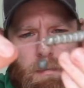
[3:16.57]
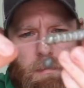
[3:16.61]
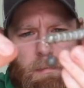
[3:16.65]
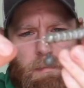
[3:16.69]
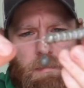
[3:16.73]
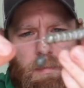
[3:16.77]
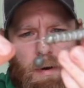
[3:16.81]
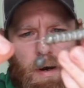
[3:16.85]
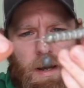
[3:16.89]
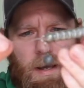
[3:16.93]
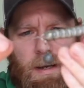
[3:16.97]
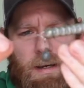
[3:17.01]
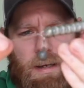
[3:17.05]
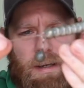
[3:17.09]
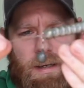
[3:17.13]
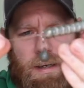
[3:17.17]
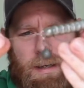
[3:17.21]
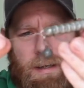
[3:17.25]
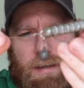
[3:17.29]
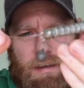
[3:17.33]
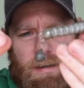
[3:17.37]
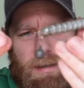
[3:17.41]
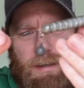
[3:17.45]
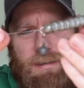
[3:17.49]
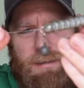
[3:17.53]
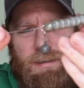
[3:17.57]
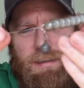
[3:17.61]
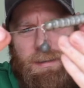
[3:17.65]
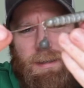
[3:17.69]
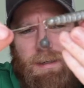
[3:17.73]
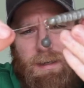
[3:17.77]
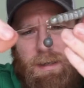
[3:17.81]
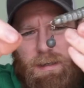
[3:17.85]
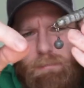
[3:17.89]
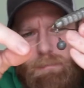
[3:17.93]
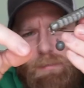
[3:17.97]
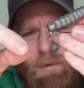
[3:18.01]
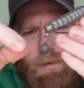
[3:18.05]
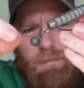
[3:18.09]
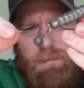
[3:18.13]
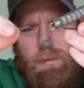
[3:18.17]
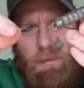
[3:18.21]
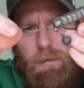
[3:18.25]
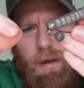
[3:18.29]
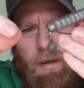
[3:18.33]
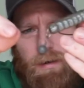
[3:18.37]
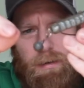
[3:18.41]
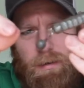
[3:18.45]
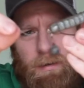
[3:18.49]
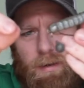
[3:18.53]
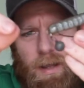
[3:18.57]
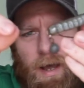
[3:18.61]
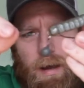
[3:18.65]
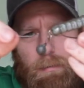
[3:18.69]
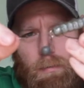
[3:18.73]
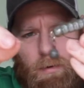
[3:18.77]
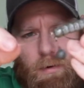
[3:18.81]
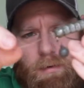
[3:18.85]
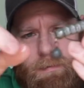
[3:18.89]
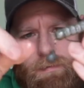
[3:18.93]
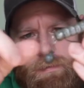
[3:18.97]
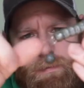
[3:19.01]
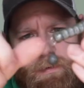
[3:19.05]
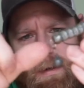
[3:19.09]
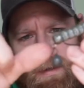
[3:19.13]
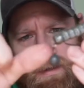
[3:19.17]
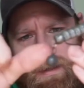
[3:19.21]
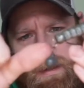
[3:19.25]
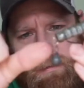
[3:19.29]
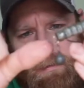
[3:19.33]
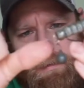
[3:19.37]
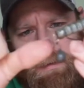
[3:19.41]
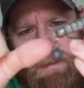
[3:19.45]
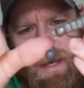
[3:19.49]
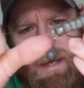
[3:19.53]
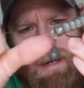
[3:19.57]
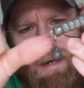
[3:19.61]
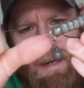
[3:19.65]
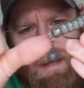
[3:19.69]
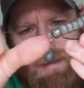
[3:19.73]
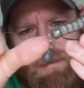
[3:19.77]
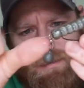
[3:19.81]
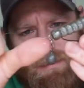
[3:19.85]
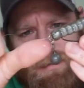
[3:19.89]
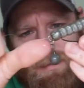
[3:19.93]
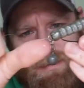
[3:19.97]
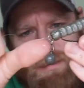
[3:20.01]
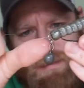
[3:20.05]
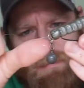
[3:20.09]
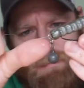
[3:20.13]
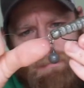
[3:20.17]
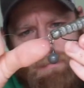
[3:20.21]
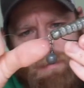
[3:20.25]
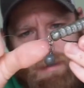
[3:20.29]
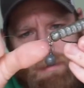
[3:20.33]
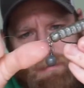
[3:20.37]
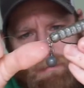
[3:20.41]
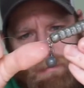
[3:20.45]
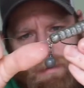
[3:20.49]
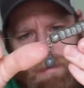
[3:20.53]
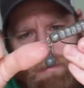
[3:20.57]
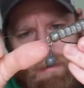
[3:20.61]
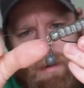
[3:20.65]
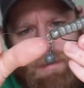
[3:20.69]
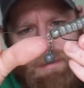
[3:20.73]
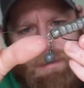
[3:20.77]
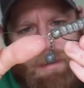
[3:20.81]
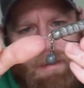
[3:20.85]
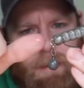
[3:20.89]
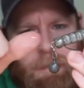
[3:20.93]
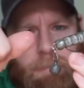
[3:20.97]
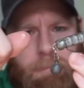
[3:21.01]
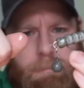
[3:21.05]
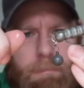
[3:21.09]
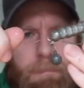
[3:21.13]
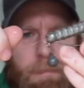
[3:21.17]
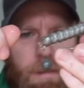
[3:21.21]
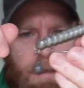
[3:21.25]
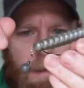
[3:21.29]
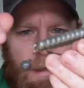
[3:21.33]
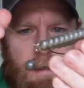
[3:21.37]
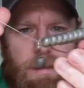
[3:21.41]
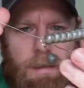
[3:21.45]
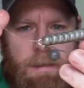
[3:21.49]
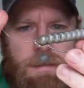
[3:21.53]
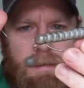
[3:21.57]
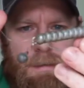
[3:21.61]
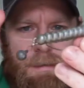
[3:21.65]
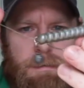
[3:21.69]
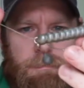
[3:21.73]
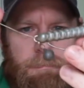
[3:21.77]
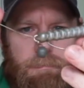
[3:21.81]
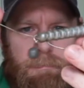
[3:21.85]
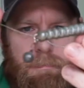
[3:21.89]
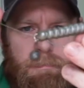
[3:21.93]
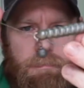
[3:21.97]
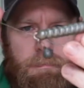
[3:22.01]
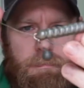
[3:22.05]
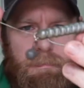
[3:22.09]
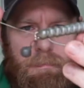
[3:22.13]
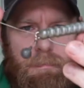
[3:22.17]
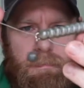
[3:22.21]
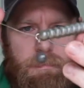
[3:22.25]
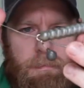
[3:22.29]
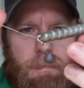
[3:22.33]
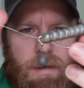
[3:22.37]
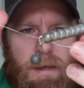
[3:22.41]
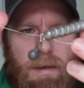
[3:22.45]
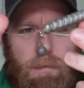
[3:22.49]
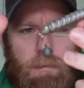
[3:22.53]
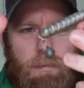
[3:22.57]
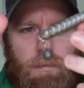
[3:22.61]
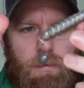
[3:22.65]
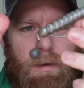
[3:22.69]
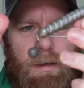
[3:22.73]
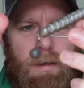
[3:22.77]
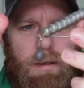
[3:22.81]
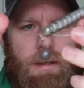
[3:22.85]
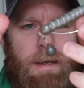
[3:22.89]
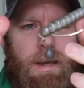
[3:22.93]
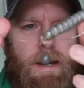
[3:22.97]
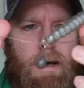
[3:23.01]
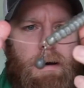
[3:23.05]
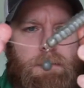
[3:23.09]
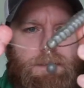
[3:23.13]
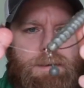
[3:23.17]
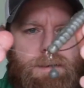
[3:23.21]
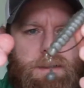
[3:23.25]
but you can see it moves around a lot more freely with that extra split ring right there, and it really helps